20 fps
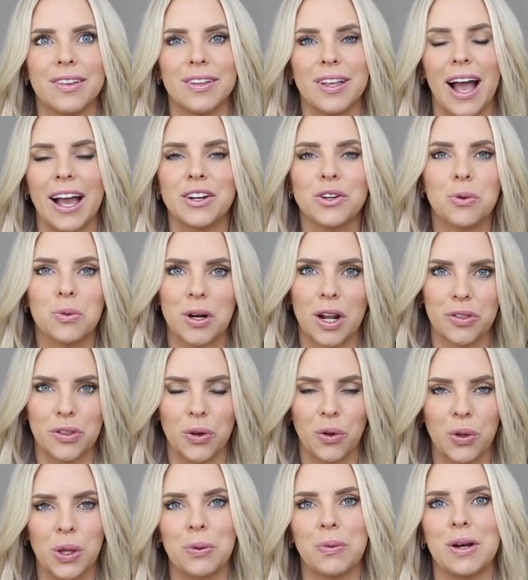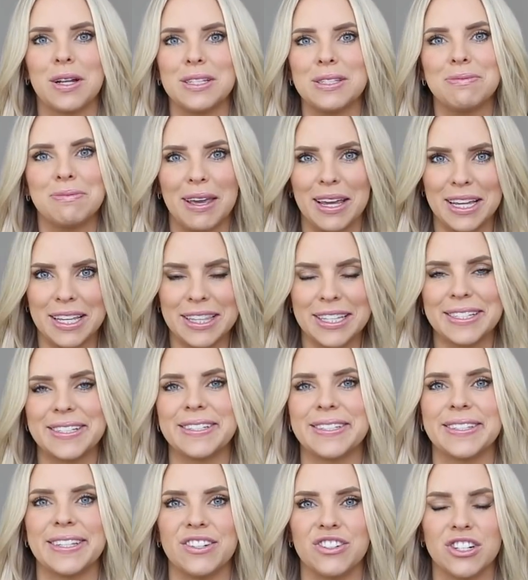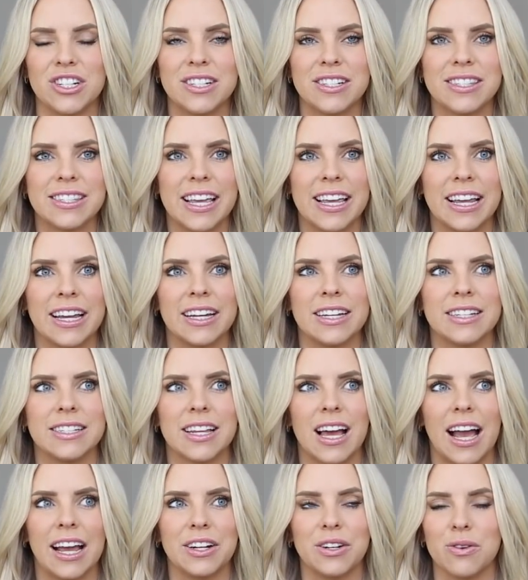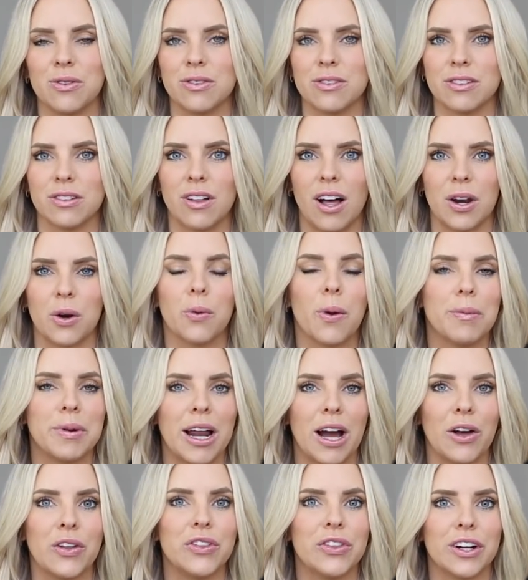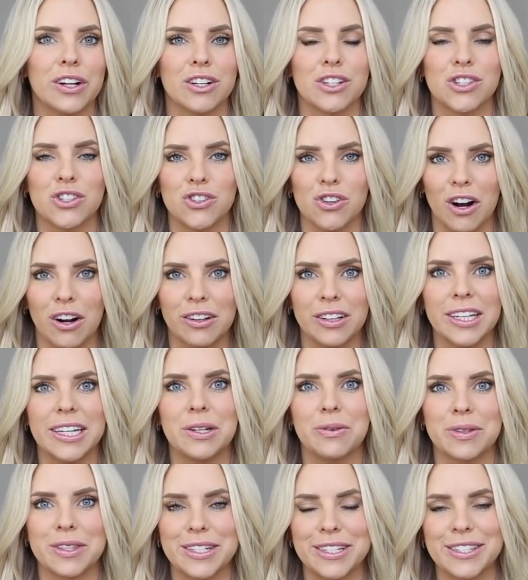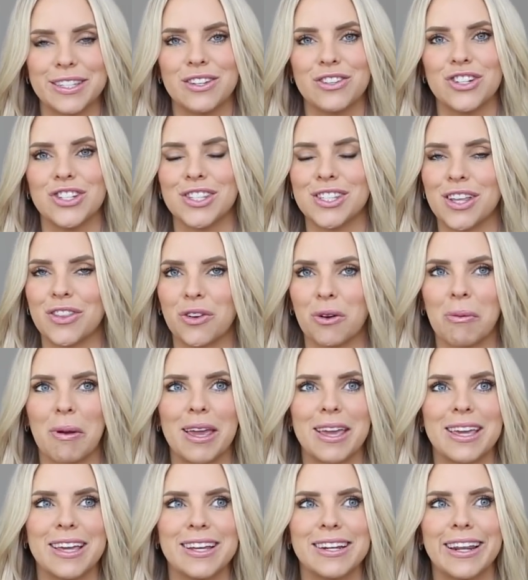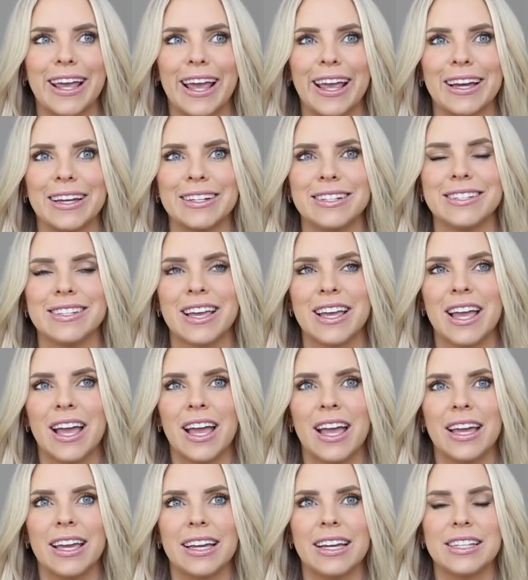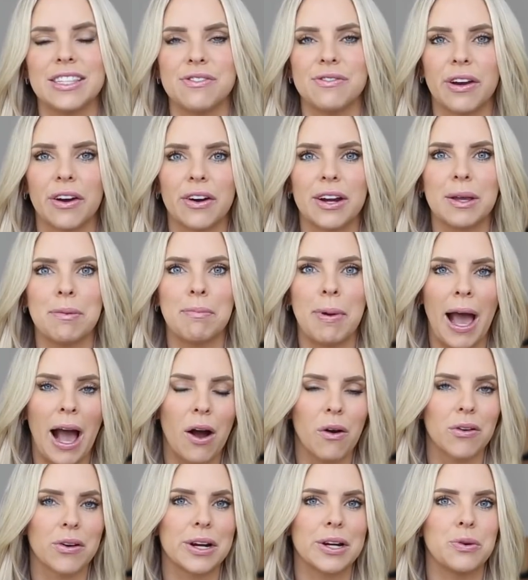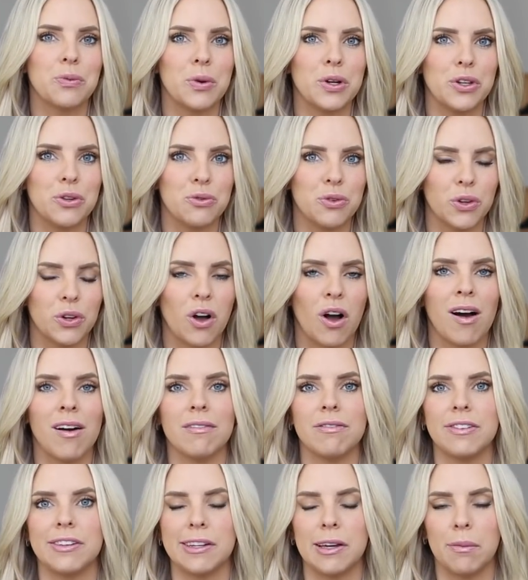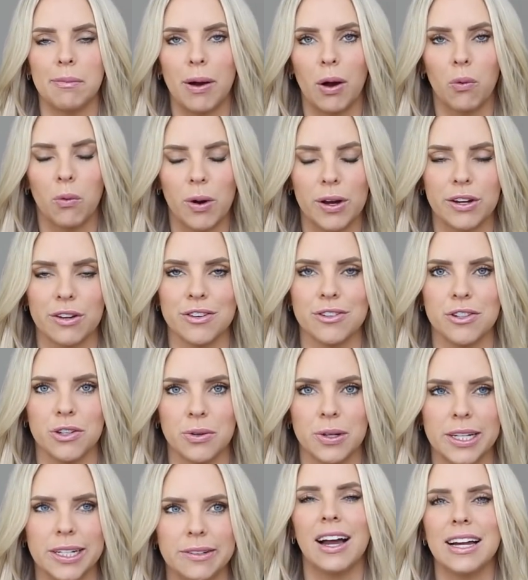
I know we're not the only one making these decisions, and I know there's a lot of women out there struggling with the decisions that they're making, and it's very empowering when you feel confident about what you're doing.